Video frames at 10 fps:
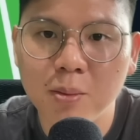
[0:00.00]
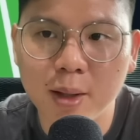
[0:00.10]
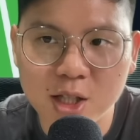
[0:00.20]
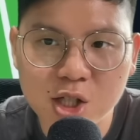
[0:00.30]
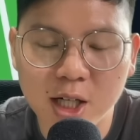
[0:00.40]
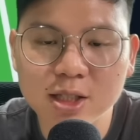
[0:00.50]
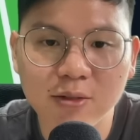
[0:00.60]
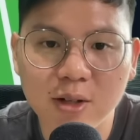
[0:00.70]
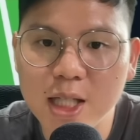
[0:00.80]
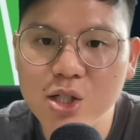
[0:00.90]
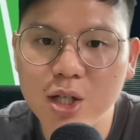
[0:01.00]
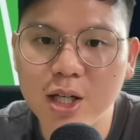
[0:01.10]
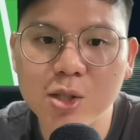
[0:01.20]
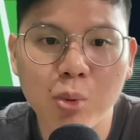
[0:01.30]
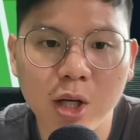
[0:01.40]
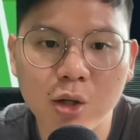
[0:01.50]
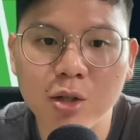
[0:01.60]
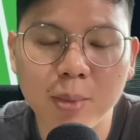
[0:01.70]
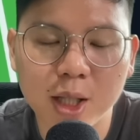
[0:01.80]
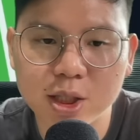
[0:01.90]
but the chance of clean sheet is pretty
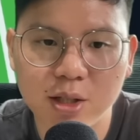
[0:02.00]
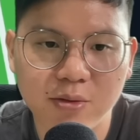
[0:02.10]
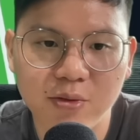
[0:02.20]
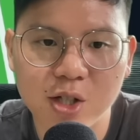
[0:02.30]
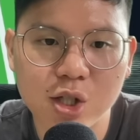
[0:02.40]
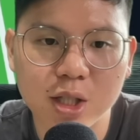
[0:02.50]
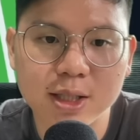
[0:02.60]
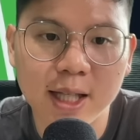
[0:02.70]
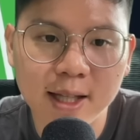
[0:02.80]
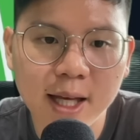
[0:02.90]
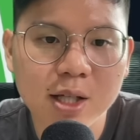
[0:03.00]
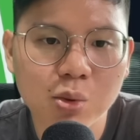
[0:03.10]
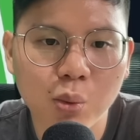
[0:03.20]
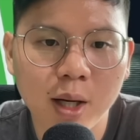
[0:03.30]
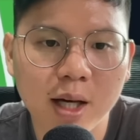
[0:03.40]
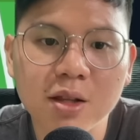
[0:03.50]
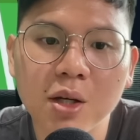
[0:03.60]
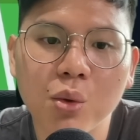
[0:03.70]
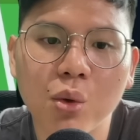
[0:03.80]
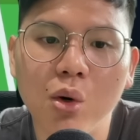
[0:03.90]
good because of the fixtures. And that is where I
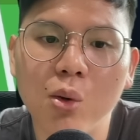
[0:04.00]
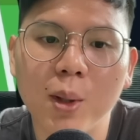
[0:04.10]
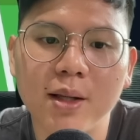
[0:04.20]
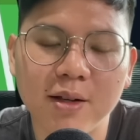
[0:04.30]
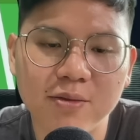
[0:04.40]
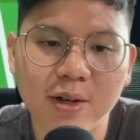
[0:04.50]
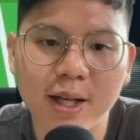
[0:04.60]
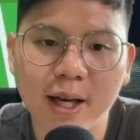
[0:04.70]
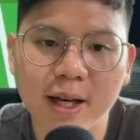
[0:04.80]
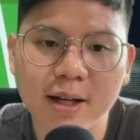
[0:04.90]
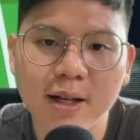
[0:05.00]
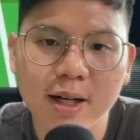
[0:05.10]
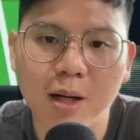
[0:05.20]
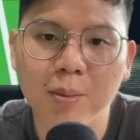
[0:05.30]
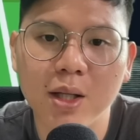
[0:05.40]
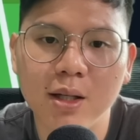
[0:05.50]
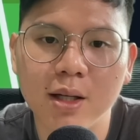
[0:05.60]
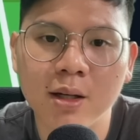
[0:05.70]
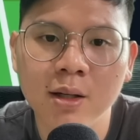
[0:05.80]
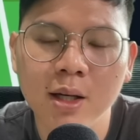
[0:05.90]
think Caldwell and Van Heek come in
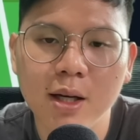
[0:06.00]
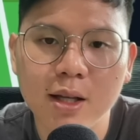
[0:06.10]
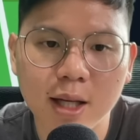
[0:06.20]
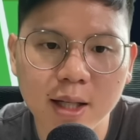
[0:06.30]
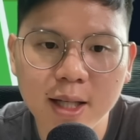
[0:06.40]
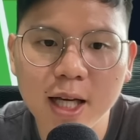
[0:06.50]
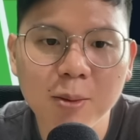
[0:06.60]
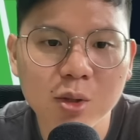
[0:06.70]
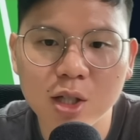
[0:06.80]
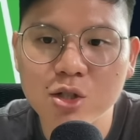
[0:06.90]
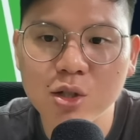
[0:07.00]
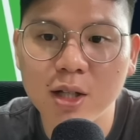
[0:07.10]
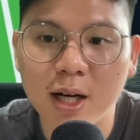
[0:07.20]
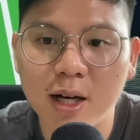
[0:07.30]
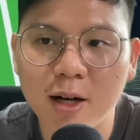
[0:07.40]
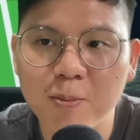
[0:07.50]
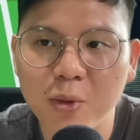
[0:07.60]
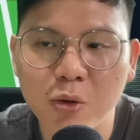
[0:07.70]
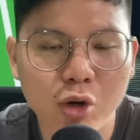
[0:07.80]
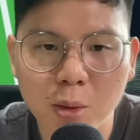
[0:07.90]
here. Their attacking potential are
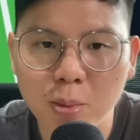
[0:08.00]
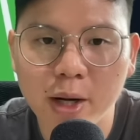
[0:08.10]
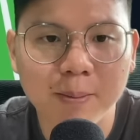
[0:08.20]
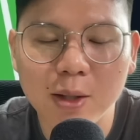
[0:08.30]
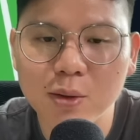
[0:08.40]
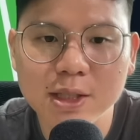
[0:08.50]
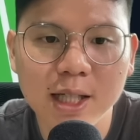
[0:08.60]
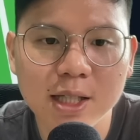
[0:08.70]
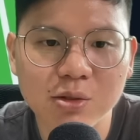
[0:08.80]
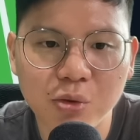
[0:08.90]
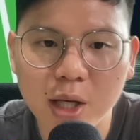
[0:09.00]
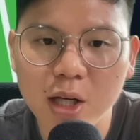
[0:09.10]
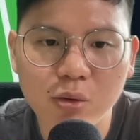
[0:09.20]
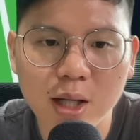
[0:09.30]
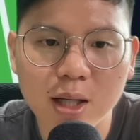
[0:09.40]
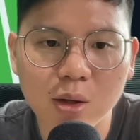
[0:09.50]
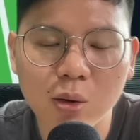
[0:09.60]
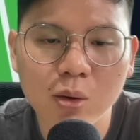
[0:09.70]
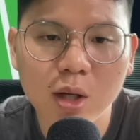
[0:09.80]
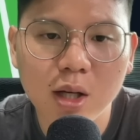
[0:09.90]
rock bottom. I would say it's really, really
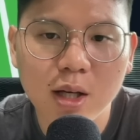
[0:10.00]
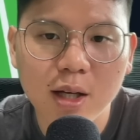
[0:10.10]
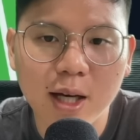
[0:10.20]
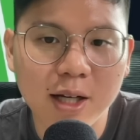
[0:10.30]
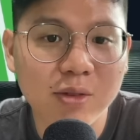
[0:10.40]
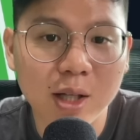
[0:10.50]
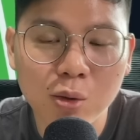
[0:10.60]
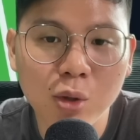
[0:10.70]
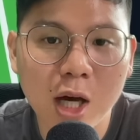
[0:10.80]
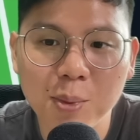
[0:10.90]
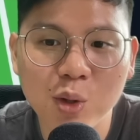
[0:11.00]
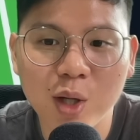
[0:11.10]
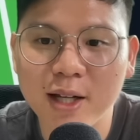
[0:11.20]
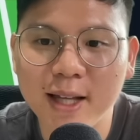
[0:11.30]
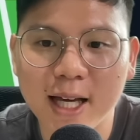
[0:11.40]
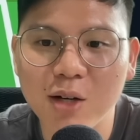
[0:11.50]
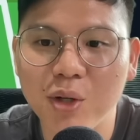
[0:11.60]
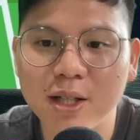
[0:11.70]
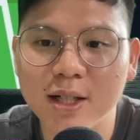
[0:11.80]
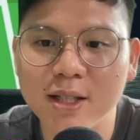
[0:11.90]
low. And if they do happen to get attacking
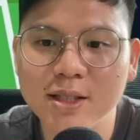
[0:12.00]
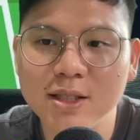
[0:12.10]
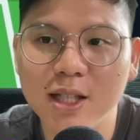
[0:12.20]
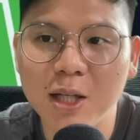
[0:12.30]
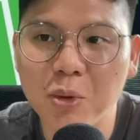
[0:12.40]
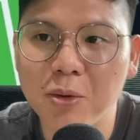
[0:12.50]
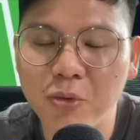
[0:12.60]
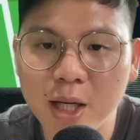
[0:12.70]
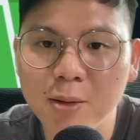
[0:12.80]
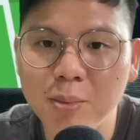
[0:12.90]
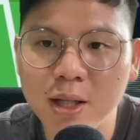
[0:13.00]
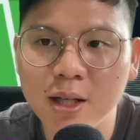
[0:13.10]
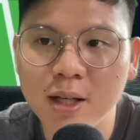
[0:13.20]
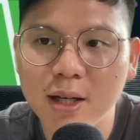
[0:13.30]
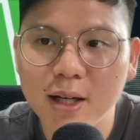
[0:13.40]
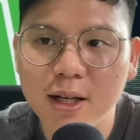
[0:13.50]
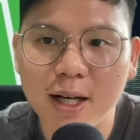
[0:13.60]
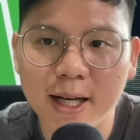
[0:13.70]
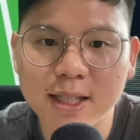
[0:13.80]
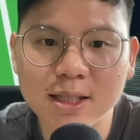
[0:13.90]
returns, it would really be,
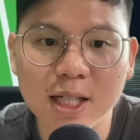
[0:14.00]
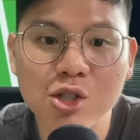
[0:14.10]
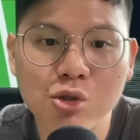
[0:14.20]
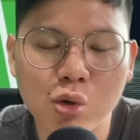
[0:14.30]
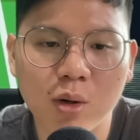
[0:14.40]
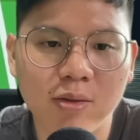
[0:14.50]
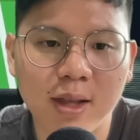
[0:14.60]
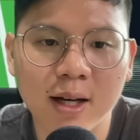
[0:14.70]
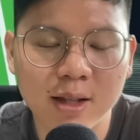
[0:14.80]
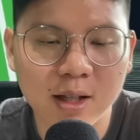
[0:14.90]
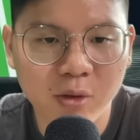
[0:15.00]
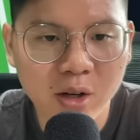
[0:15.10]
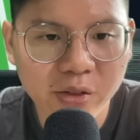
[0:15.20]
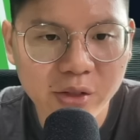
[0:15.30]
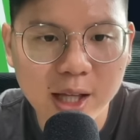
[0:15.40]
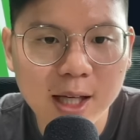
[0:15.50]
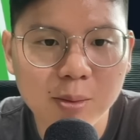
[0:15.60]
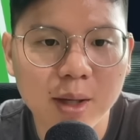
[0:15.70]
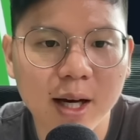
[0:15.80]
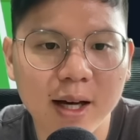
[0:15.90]
I guess, a stroke of luck. The real
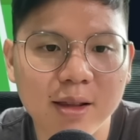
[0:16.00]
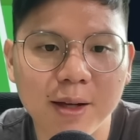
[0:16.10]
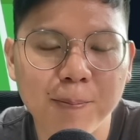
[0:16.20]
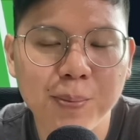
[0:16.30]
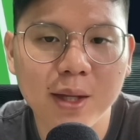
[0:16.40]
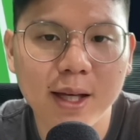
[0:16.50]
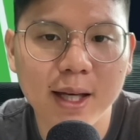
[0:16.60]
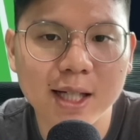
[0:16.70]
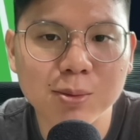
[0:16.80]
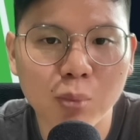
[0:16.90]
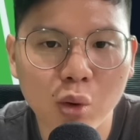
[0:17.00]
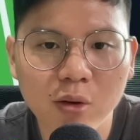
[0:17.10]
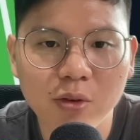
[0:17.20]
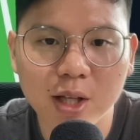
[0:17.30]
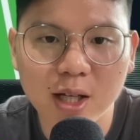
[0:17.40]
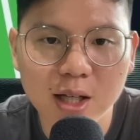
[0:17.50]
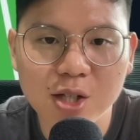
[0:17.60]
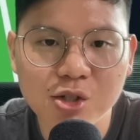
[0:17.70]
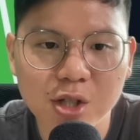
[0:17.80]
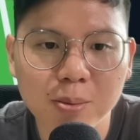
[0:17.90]
thinking behind them is more for the
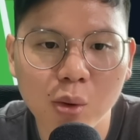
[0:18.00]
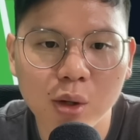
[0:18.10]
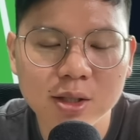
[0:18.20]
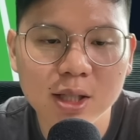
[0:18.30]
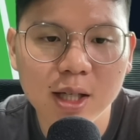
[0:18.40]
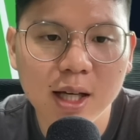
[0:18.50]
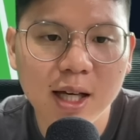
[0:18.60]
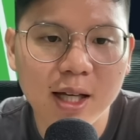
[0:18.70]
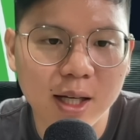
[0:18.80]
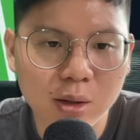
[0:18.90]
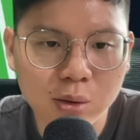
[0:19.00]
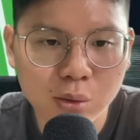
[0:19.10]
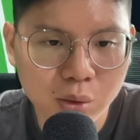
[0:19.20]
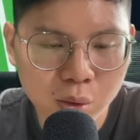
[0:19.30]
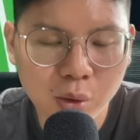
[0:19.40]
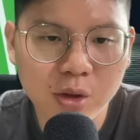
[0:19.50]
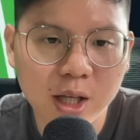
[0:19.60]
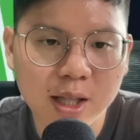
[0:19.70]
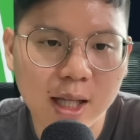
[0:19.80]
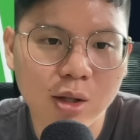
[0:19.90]
clean sheet points. And I do
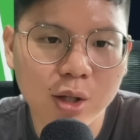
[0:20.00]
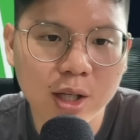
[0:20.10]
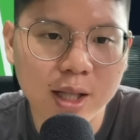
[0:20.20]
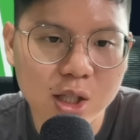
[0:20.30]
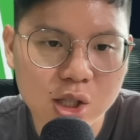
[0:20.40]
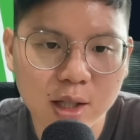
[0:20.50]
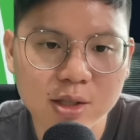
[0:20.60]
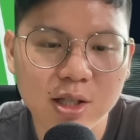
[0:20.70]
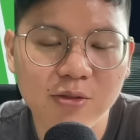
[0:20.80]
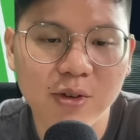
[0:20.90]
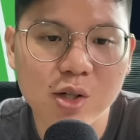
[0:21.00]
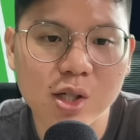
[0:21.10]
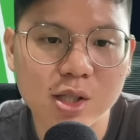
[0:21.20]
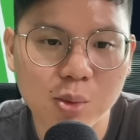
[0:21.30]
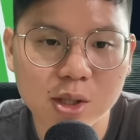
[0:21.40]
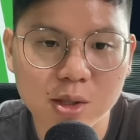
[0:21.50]
think that looking at the Chelsea fixtures as well